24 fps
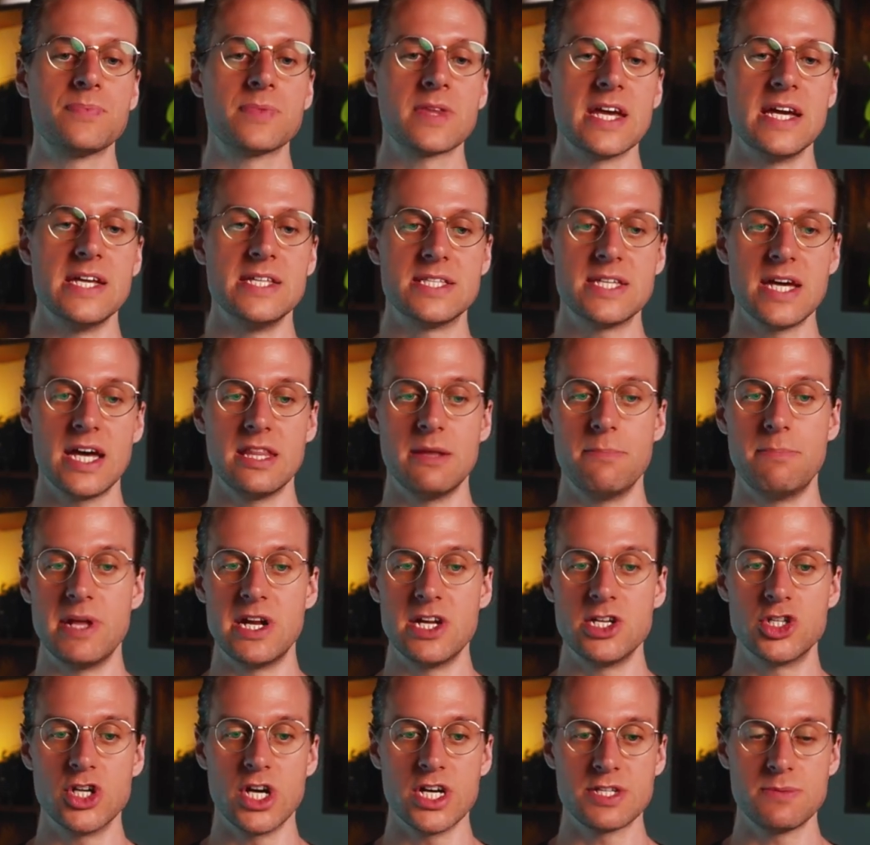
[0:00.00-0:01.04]
Inside the bid
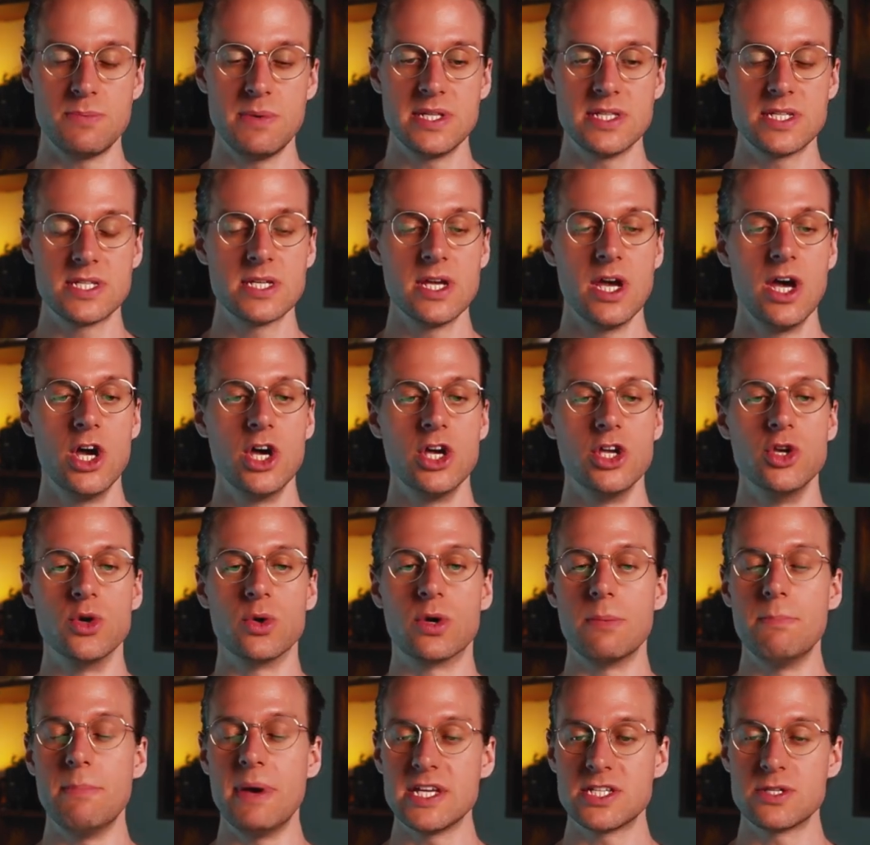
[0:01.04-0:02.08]
adjustments, you
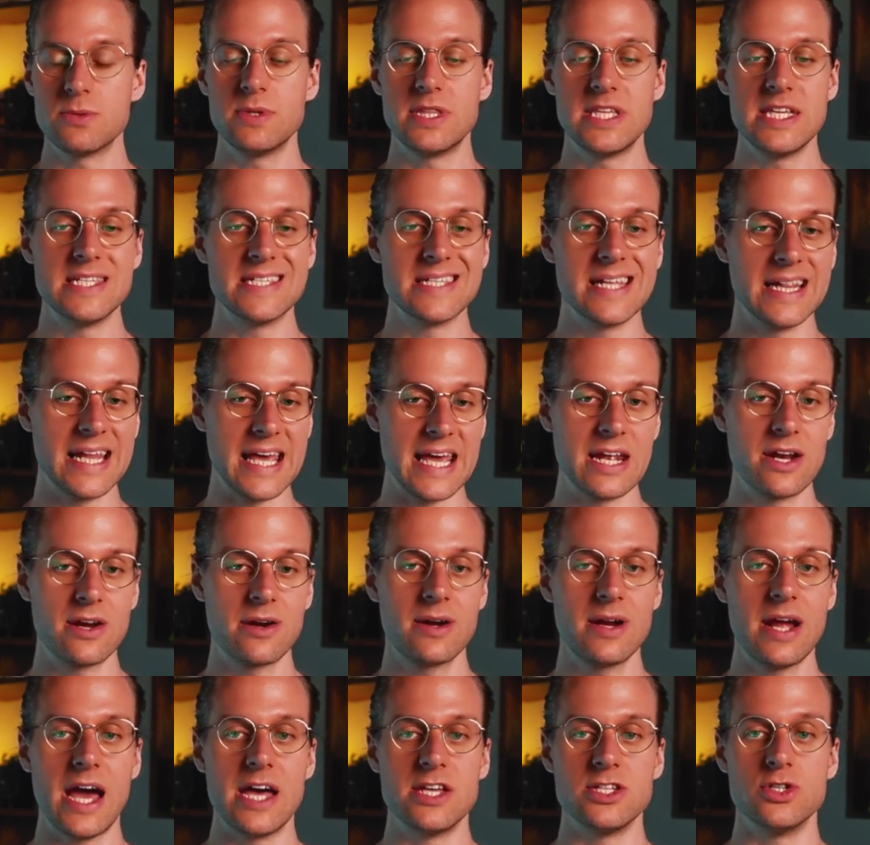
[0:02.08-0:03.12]
can mess with these
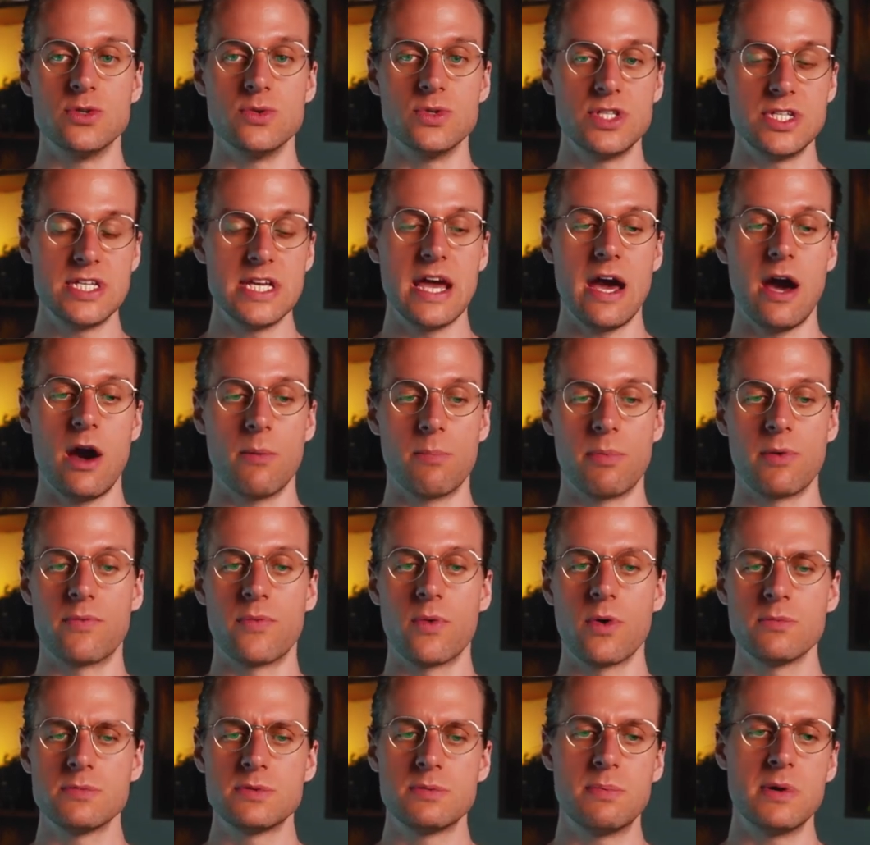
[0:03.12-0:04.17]
later as you see how it
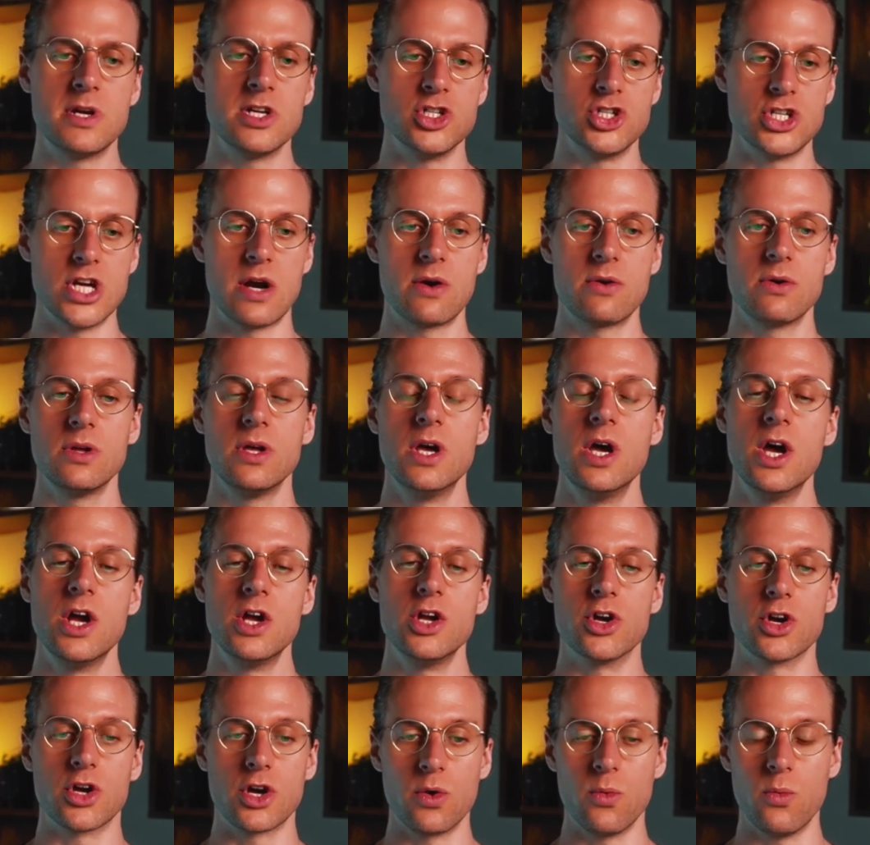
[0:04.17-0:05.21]
performs, but in general,
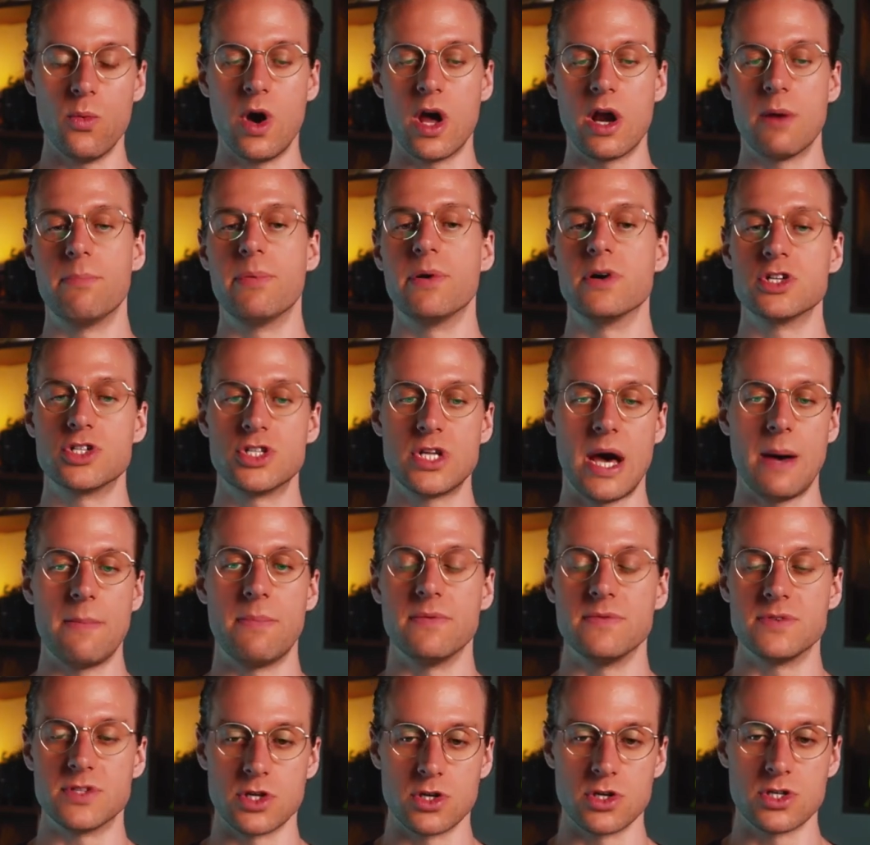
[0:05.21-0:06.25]
you're gonna wanna push top
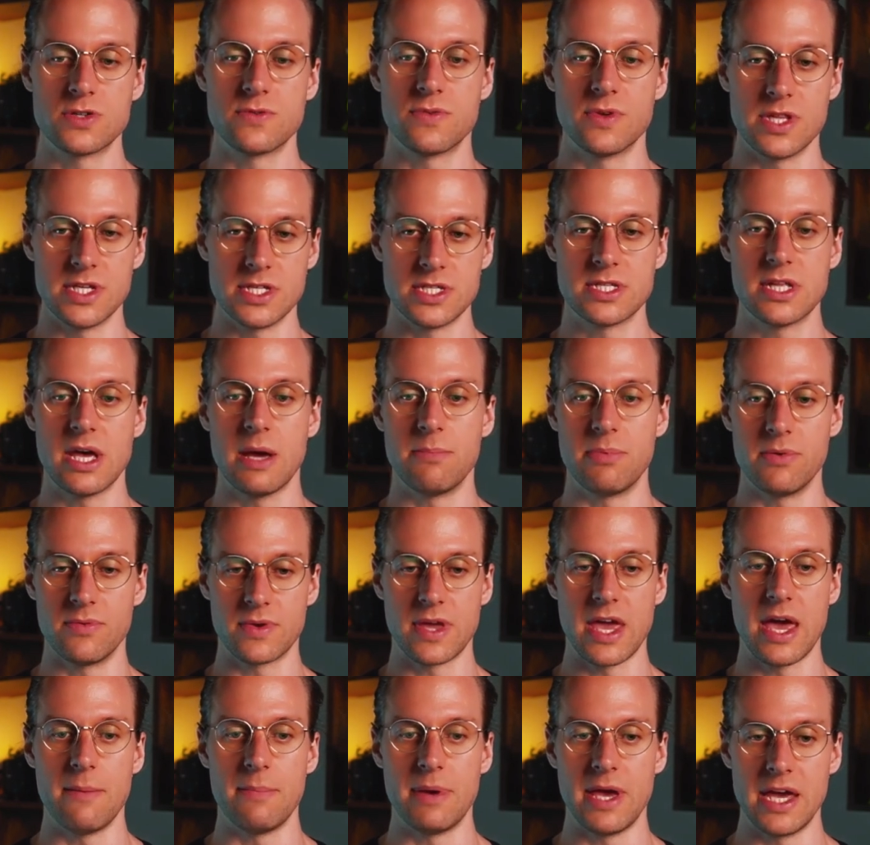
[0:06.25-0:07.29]
of search for this type of
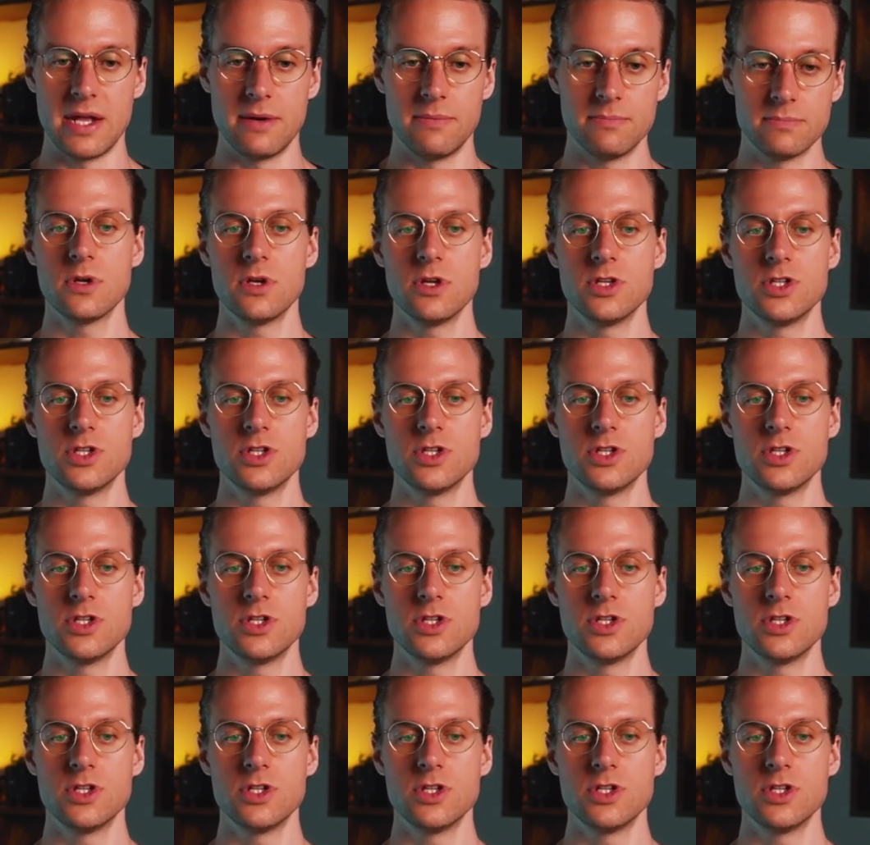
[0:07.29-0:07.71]
campaign.